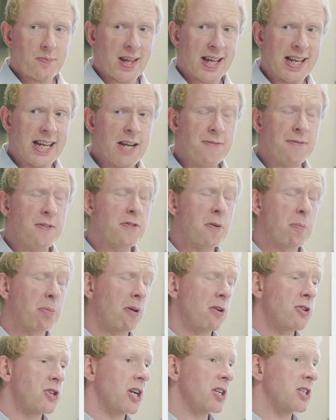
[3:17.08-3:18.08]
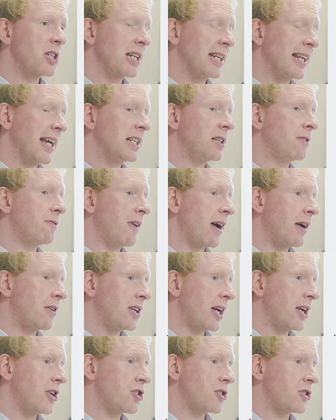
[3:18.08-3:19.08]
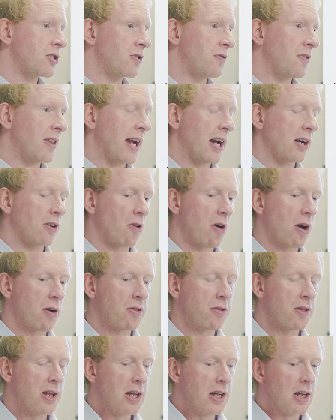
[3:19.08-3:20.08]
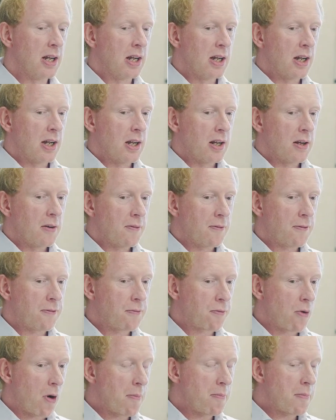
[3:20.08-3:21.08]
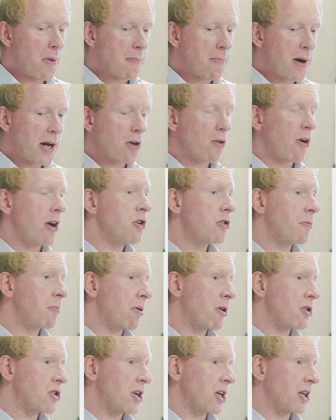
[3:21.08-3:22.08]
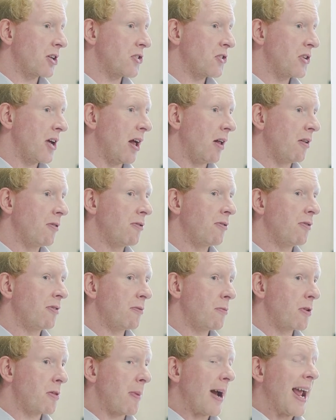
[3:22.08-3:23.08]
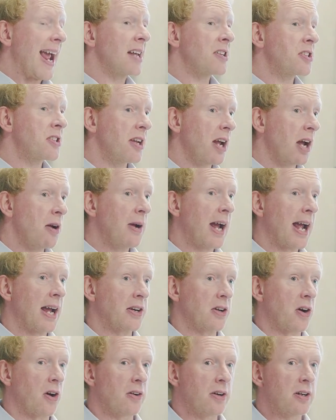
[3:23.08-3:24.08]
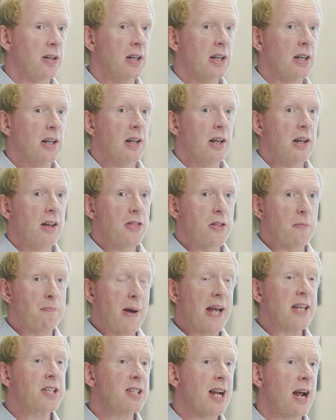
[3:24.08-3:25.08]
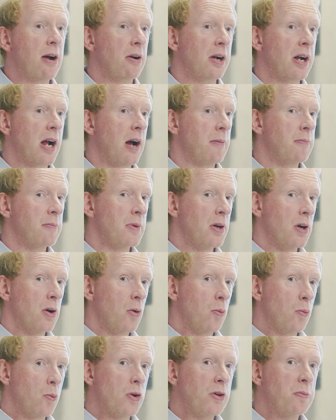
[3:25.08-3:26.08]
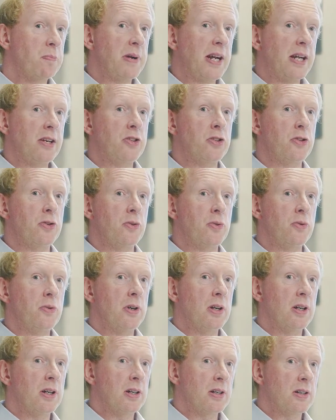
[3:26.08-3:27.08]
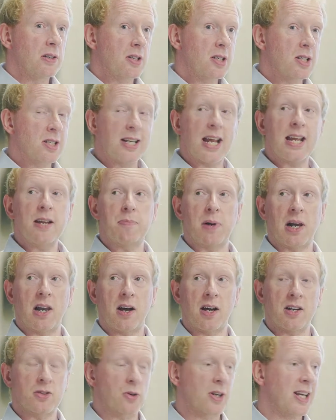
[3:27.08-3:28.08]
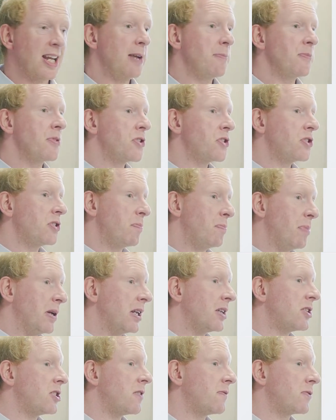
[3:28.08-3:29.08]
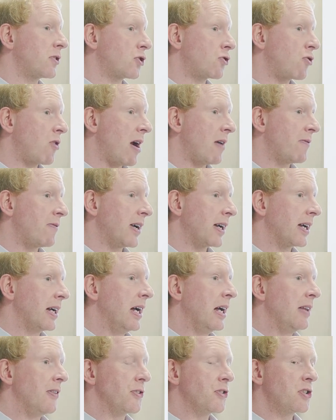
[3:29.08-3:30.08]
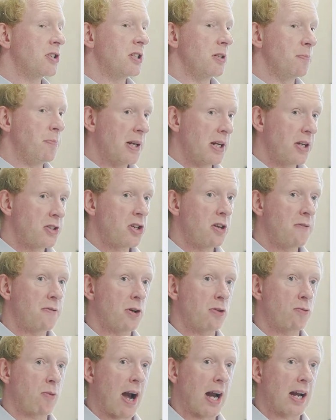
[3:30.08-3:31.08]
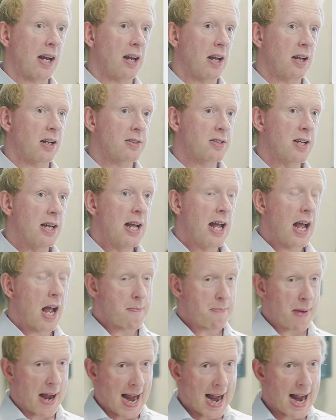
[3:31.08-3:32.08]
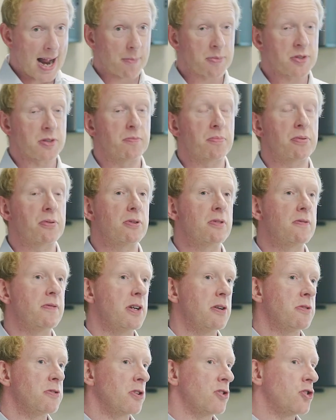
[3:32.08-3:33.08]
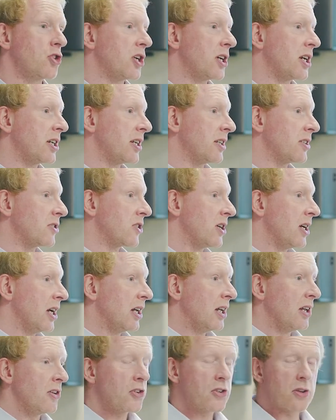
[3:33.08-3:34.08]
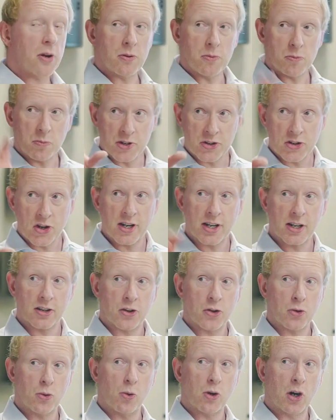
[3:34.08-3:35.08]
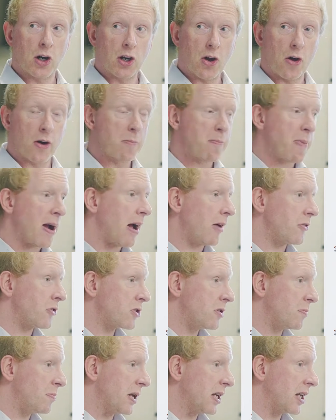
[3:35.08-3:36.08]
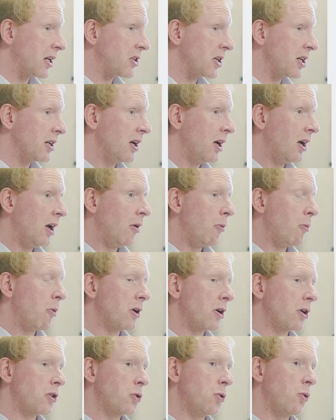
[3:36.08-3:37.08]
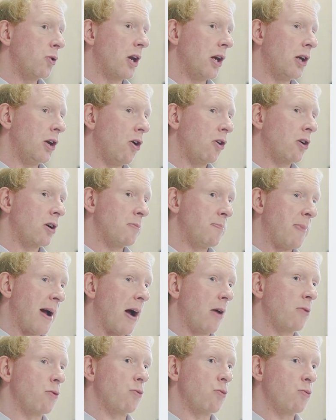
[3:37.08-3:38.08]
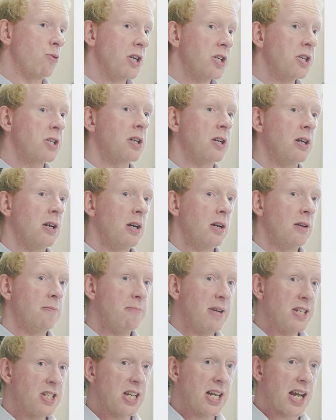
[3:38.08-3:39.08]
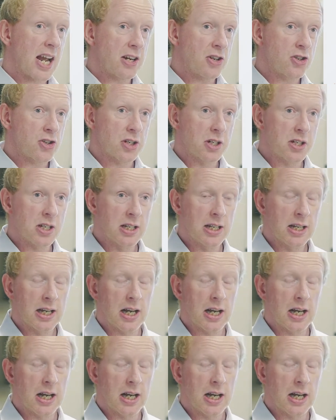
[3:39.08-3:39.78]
even if the project has laid the foundations for that growth. From a migration project itself, with my SEO head on, the best outcome would be to stabilize or keep the stability of your traffic, the stability of your rankings, and perhaps improve user journeys. So we're certainly going to talk a lot about stability. We're going to talk a lot about risk mitigation,